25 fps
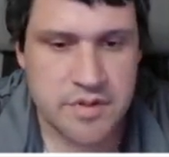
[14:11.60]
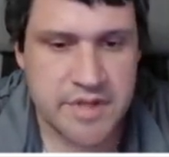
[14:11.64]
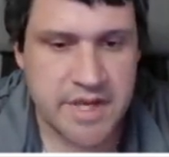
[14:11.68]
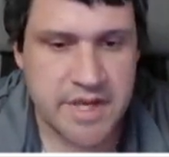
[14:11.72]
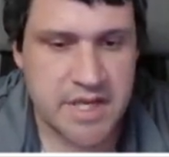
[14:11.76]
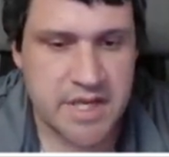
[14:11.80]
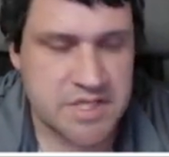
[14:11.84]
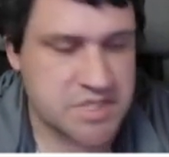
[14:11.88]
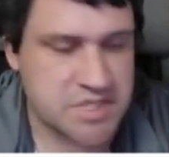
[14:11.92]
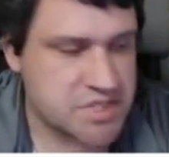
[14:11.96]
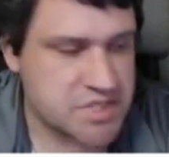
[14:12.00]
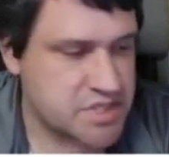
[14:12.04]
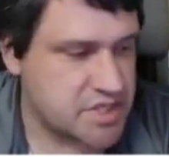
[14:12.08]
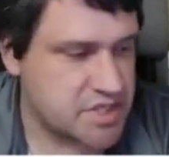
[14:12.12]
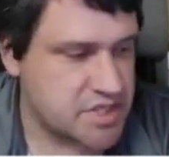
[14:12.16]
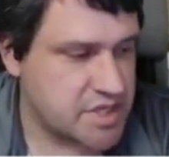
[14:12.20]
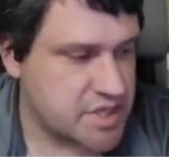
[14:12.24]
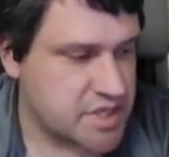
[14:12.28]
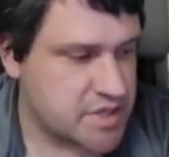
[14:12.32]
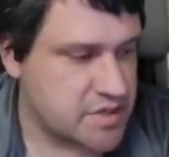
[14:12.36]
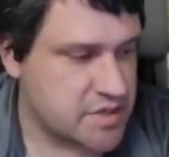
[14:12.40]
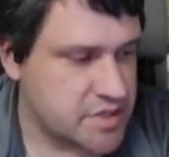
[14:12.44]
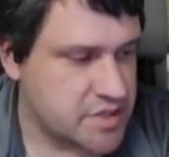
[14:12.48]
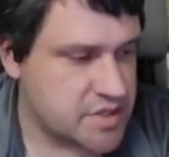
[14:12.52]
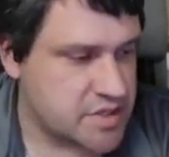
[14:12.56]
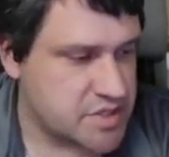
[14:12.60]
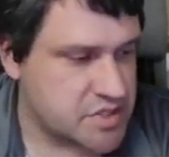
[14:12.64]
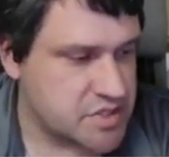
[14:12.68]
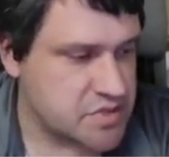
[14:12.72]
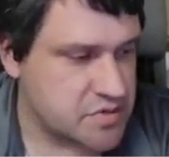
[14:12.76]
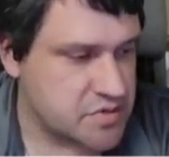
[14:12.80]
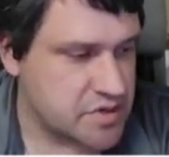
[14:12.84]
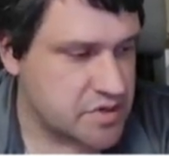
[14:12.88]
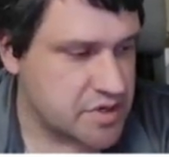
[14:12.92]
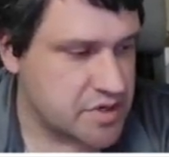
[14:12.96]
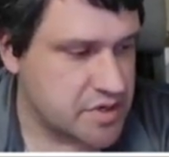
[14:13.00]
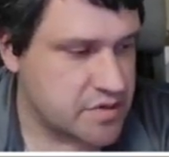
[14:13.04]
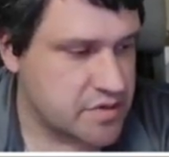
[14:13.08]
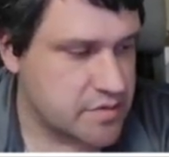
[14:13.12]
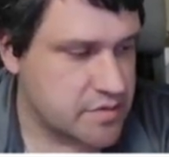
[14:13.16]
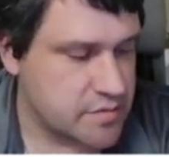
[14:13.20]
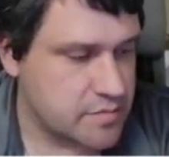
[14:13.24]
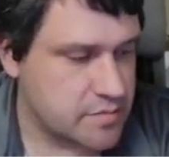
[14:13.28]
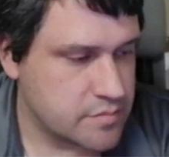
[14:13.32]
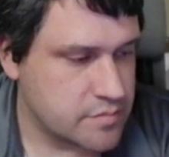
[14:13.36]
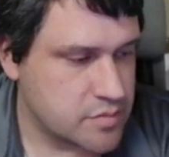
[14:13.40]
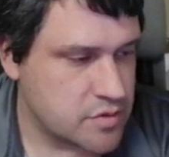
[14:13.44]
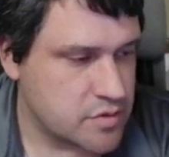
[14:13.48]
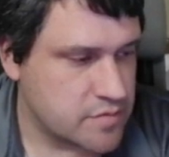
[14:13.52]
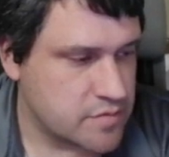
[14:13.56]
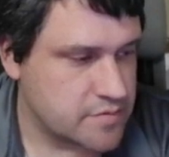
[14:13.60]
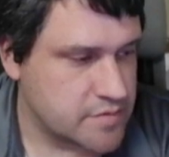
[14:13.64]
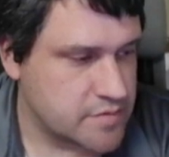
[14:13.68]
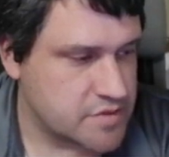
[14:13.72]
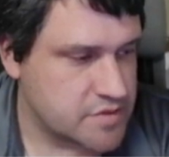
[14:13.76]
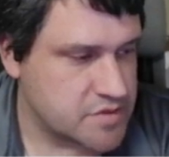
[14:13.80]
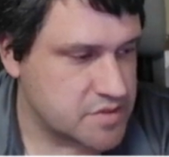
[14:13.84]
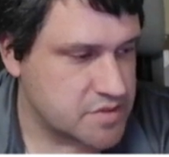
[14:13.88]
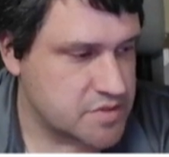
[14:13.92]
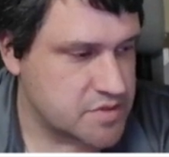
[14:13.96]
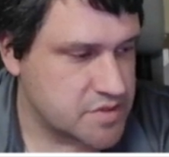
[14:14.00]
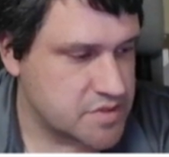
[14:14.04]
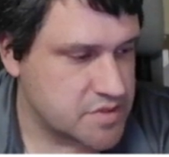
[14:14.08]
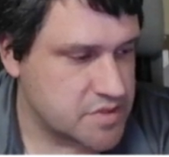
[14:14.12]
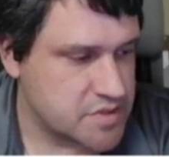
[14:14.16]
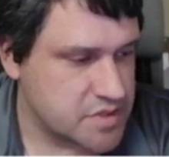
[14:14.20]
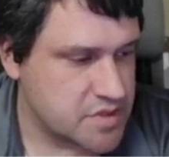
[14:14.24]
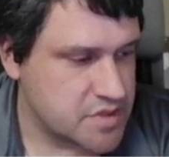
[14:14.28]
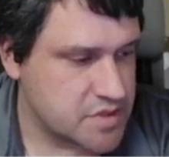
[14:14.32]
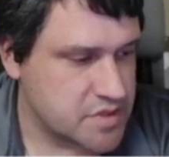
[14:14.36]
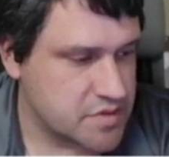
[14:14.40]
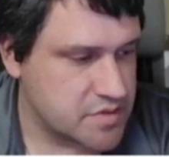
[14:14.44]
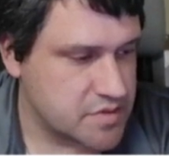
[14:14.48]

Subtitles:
yes in history proficiency.